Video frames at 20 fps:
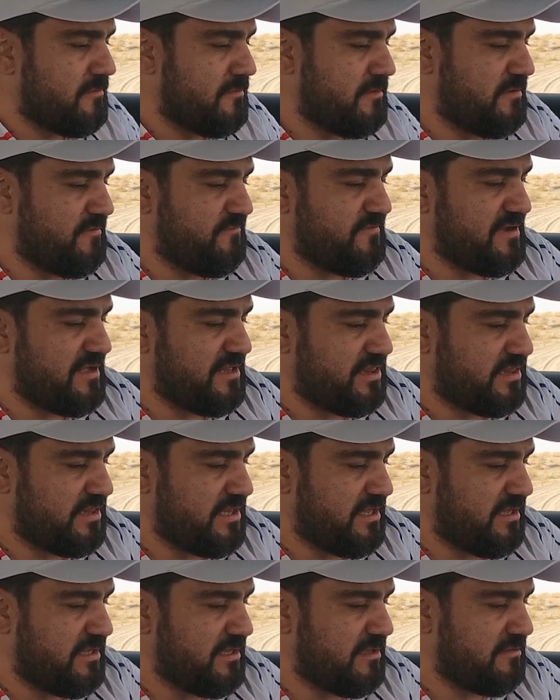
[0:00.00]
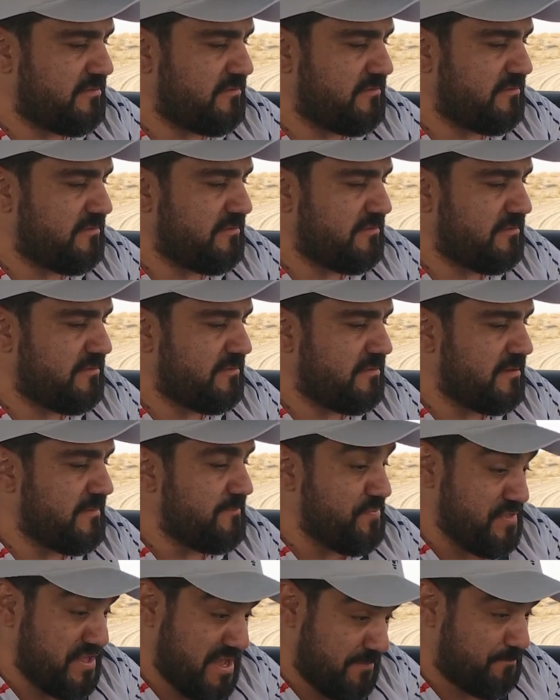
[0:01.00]
If I sync it,
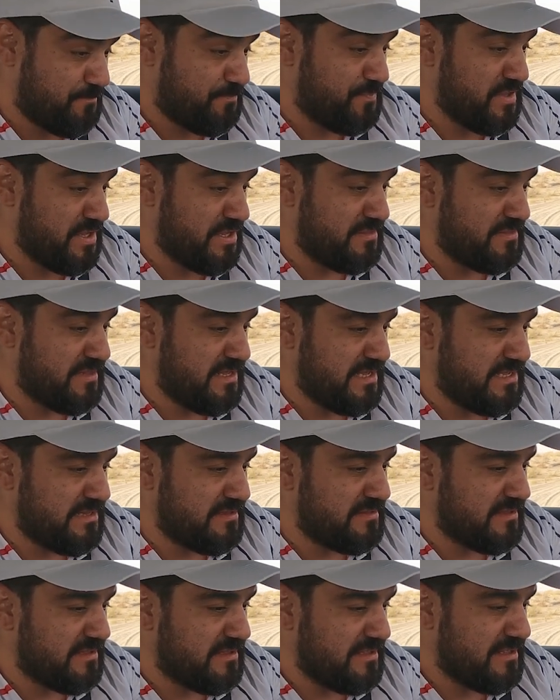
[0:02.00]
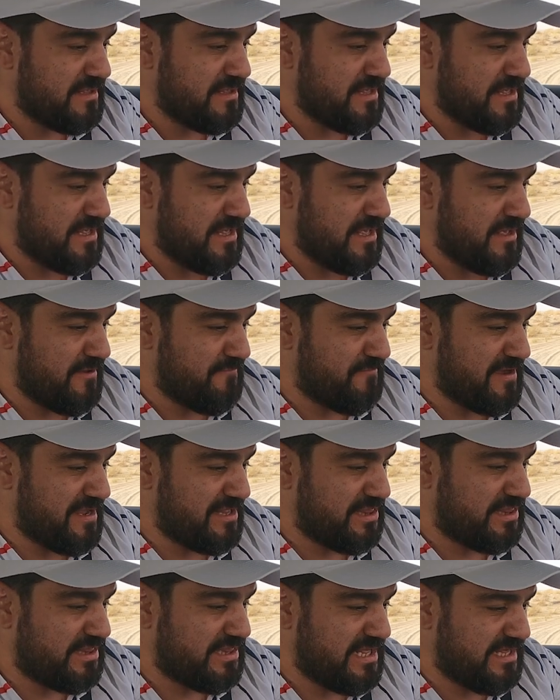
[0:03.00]
yep, indeed. If I
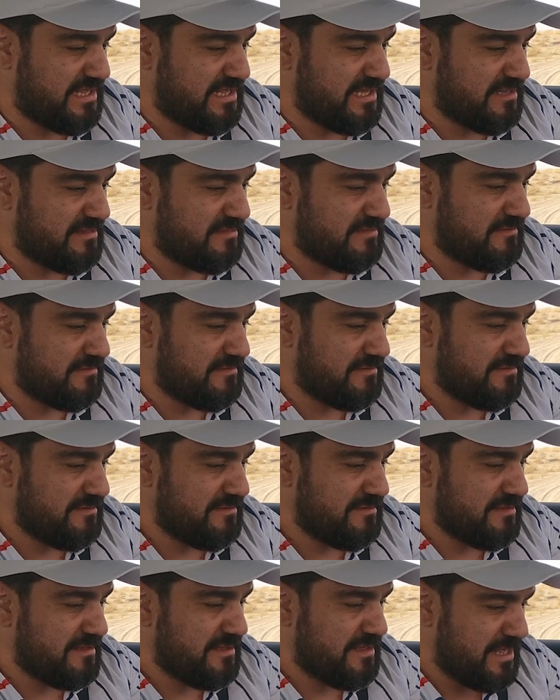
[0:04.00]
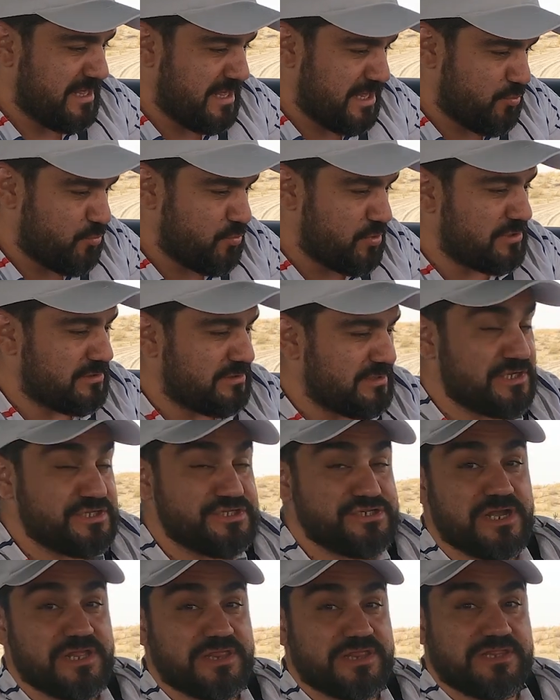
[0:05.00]
sync it, it will
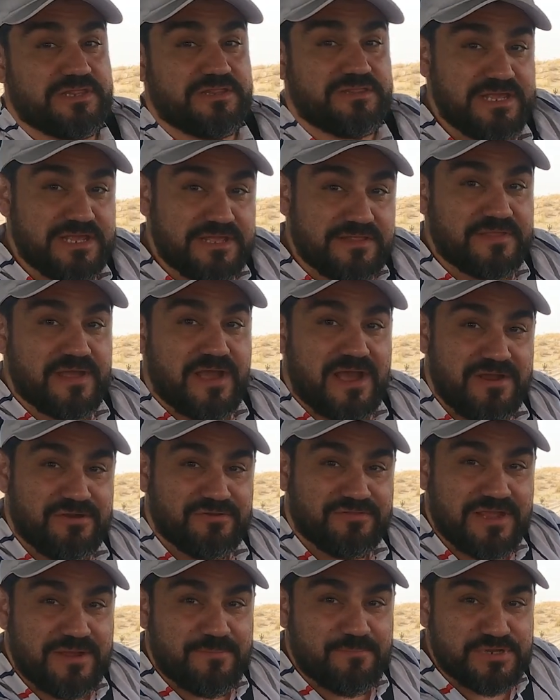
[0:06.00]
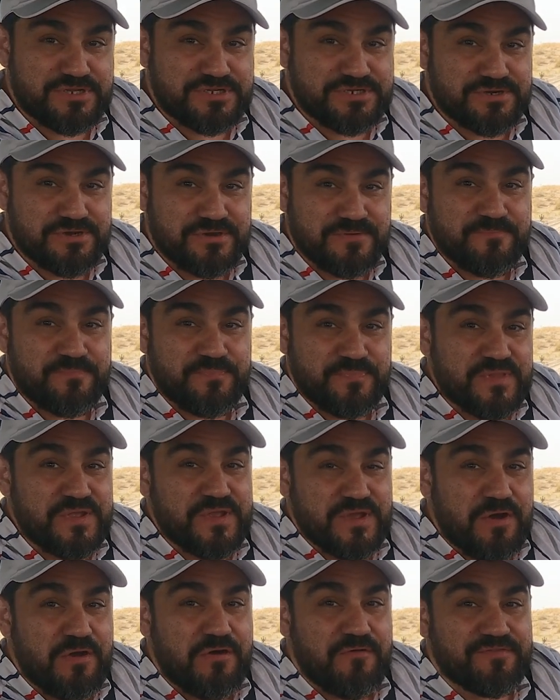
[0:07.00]
adjust the entire temperature
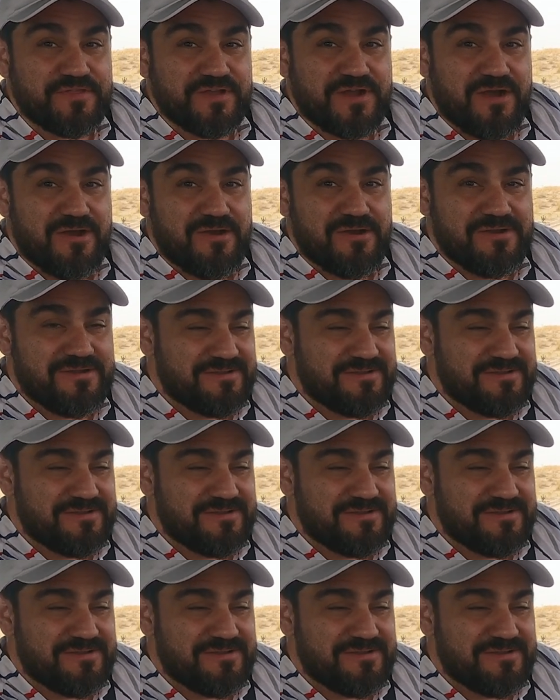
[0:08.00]
of the car.